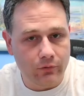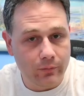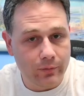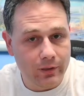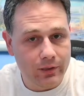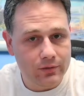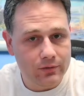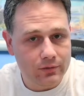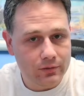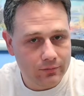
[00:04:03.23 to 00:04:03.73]

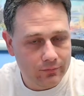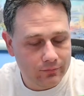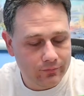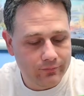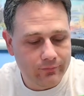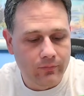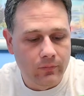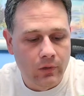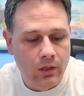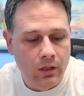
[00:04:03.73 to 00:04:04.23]
based.
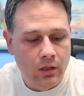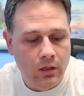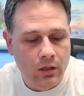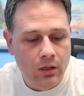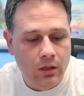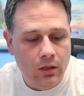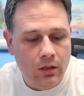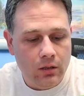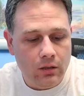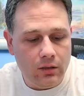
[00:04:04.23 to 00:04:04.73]

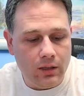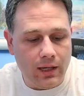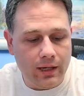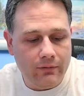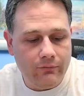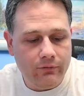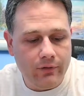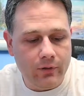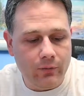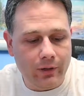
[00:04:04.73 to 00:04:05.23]

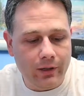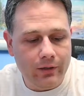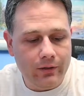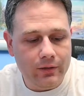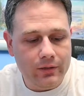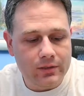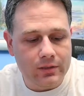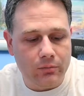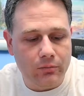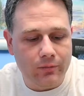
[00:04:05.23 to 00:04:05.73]
Lag free
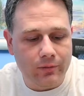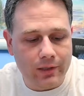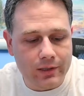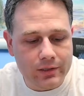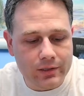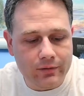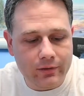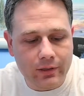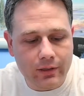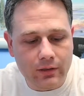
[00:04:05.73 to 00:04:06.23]
wireless,
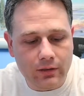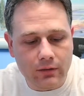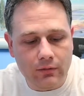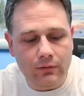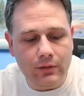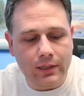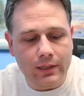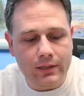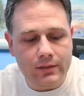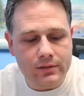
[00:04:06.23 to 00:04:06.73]
proprietary low
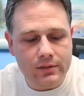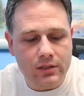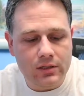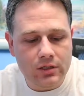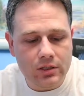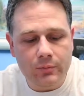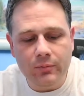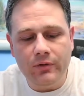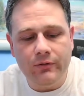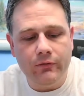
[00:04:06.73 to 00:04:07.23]
latency
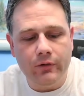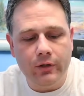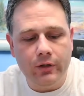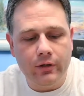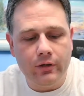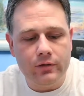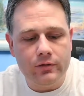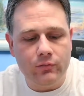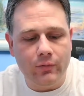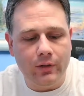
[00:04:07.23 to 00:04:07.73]
2.4
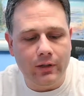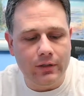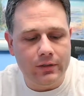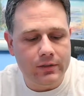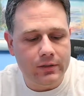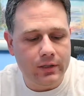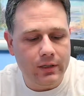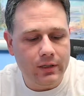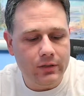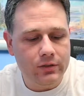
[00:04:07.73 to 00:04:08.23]
GHz wireless
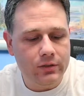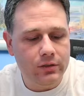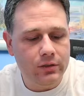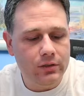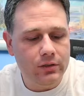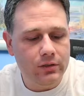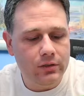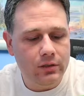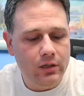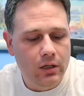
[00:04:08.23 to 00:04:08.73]

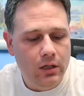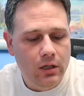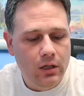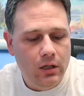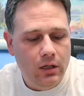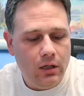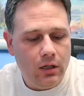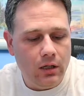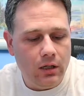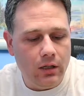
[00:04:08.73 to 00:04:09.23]
connection.
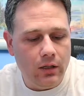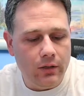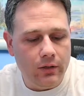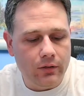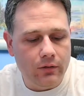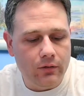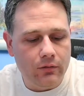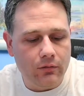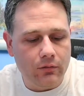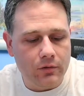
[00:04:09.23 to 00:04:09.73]
The
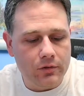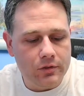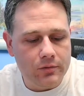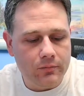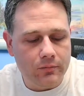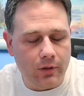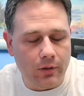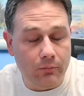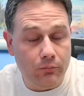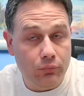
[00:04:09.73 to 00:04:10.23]

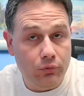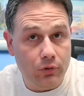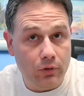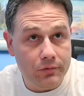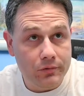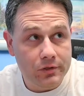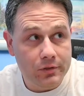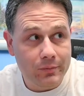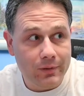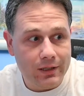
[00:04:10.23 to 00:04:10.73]

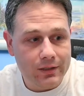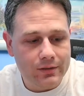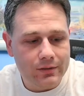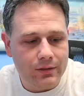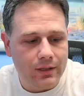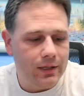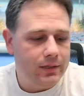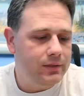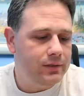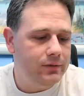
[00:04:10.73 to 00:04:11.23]
ProSpecs
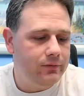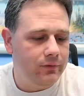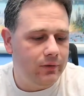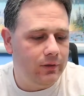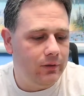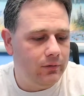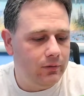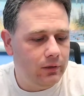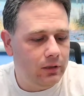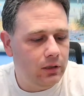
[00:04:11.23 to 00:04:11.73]
glass is
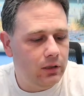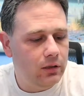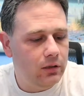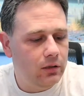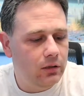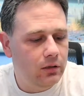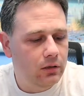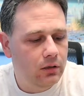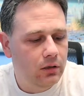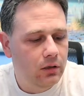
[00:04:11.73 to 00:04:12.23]
friendly.
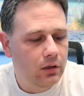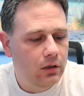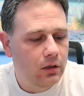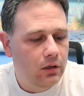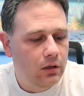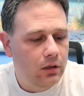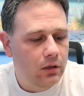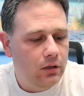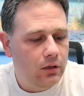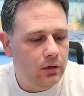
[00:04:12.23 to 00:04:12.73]

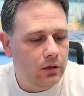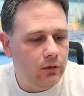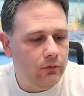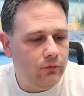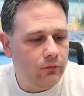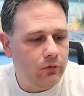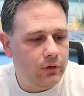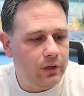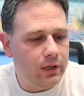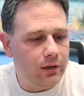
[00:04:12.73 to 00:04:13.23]
The
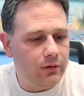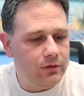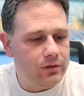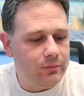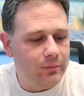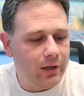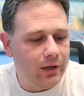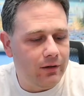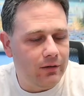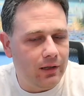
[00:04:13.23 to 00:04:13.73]
40 hours of
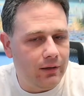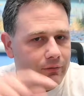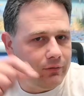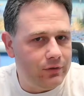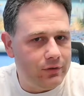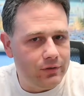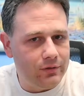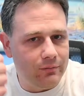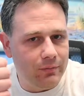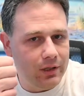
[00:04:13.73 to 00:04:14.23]
battery life, which
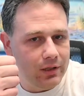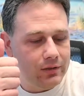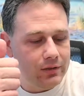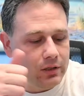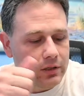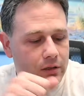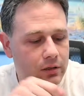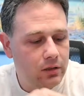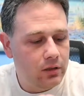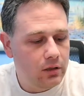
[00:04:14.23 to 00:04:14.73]
is
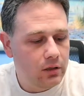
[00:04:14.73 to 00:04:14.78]
amazing.